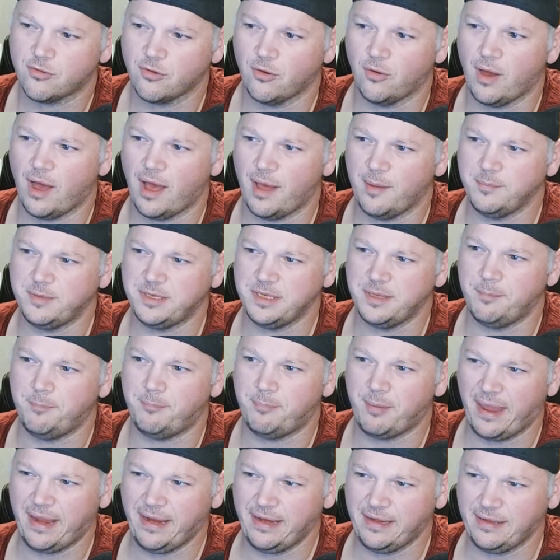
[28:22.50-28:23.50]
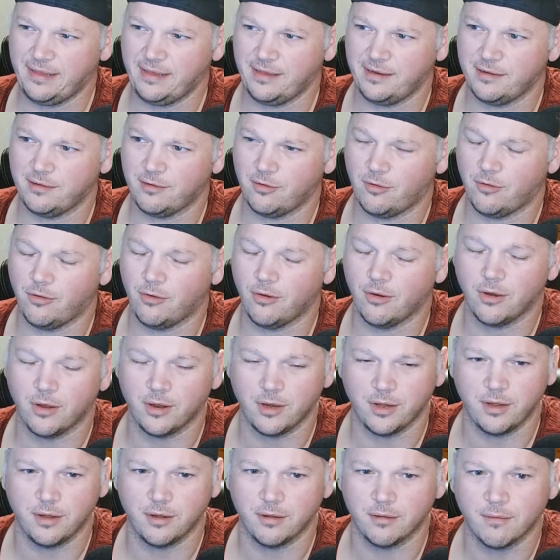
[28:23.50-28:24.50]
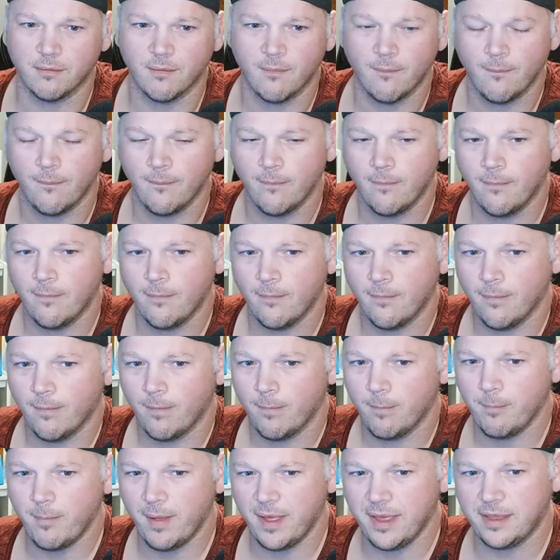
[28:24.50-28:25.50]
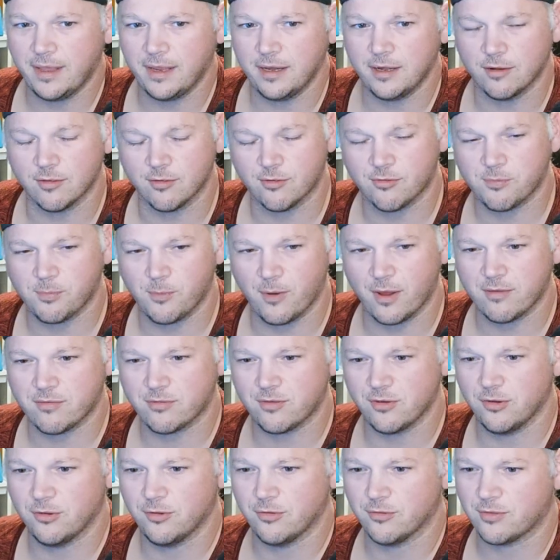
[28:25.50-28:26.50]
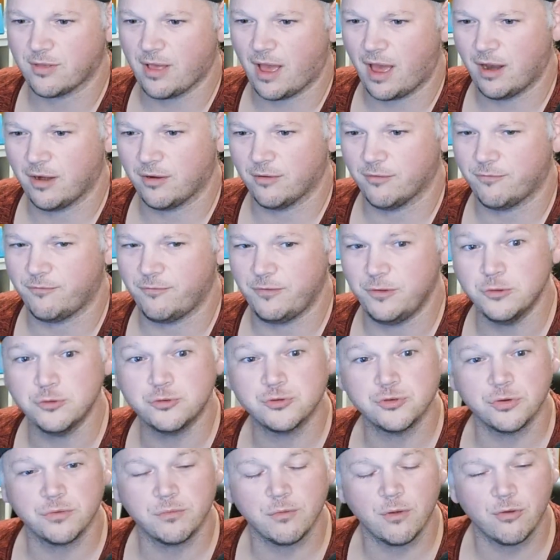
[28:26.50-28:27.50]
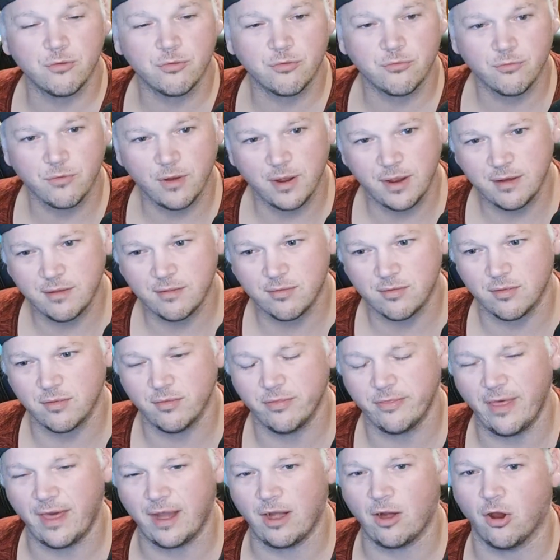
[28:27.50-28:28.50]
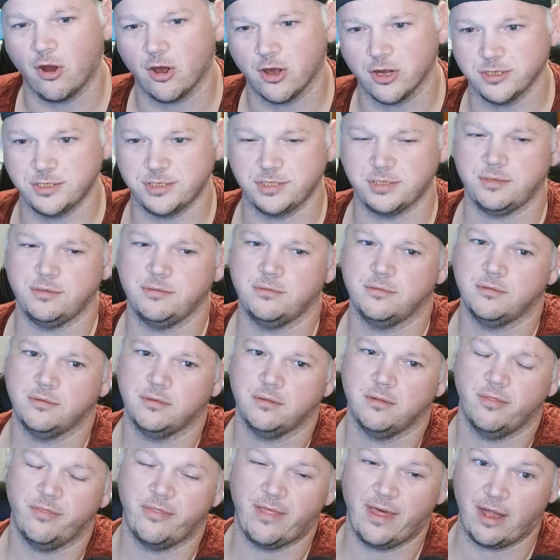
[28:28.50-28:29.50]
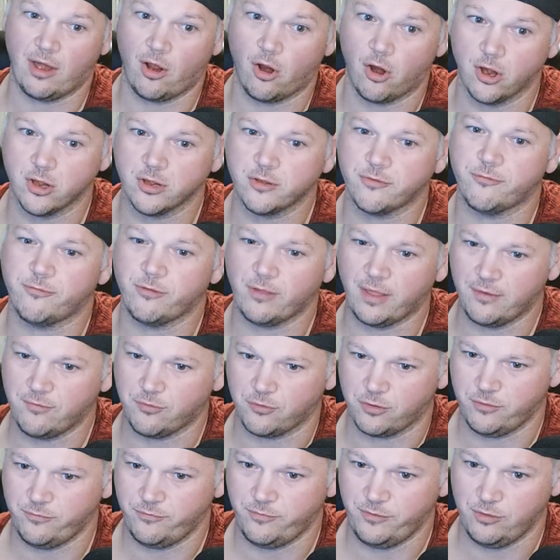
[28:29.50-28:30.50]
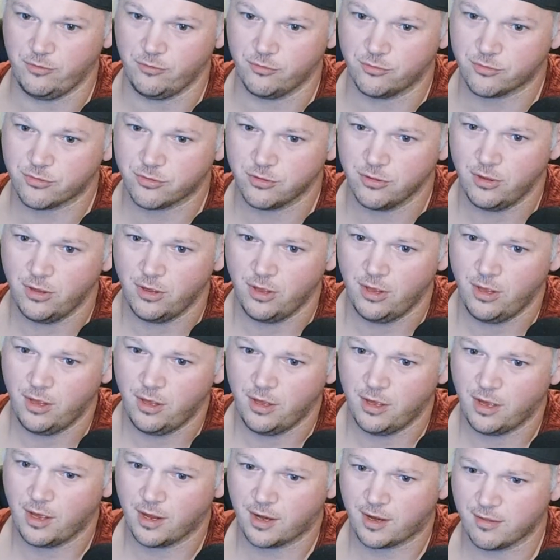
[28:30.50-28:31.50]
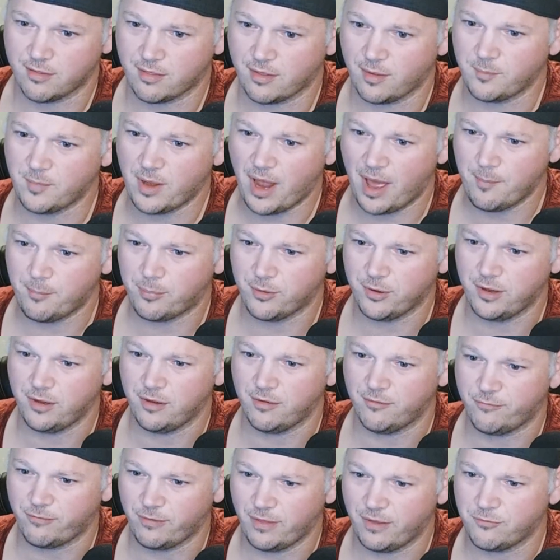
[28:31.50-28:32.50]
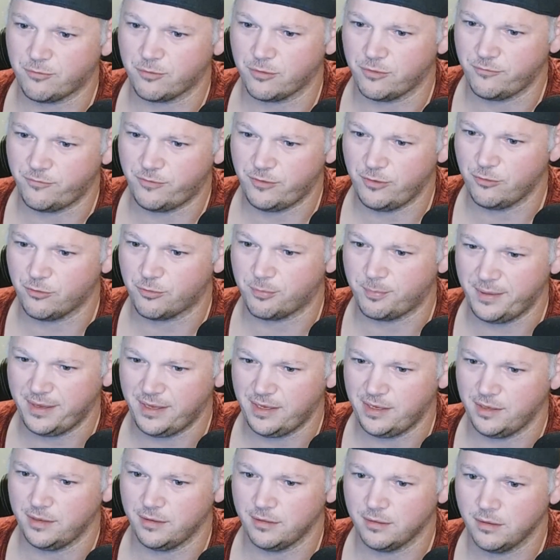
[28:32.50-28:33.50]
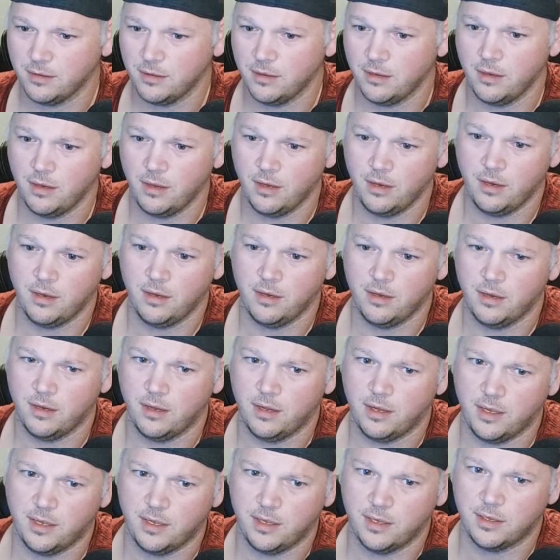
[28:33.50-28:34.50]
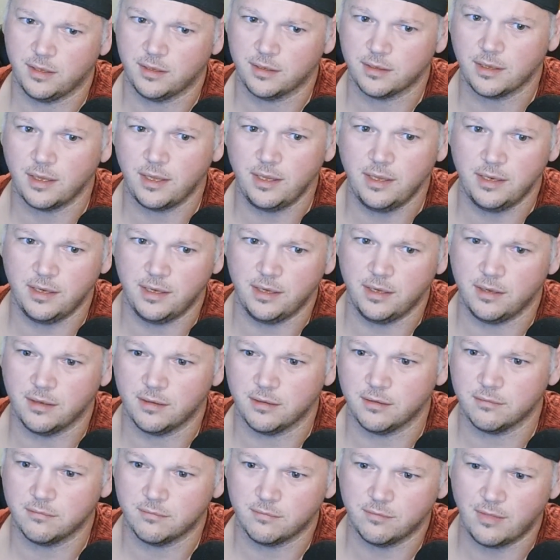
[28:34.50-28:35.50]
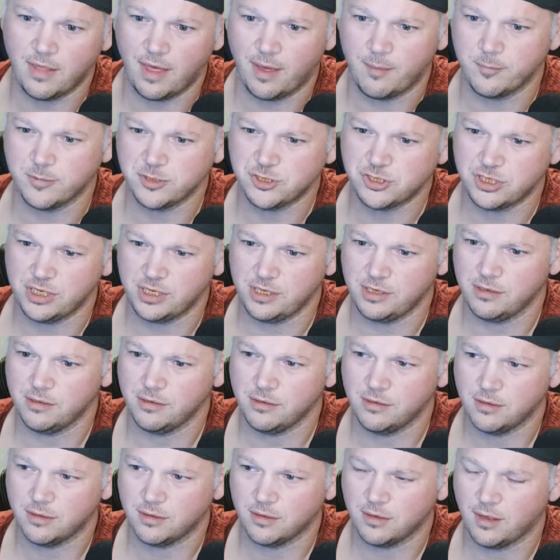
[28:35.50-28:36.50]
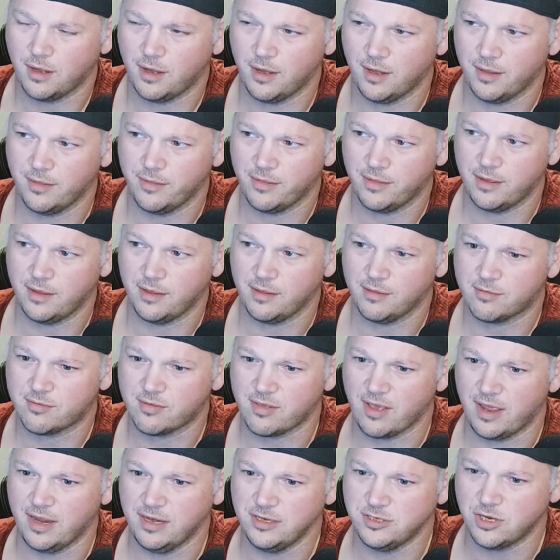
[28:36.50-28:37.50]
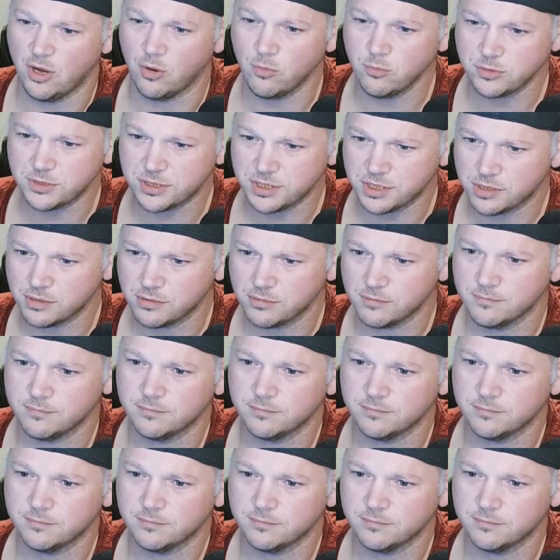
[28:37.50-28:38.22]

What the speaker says: So I'm debating on making espressos out of future roast rates that aren't flavor infused because I'm not putting a flavor infused bean in that machine. They say don't.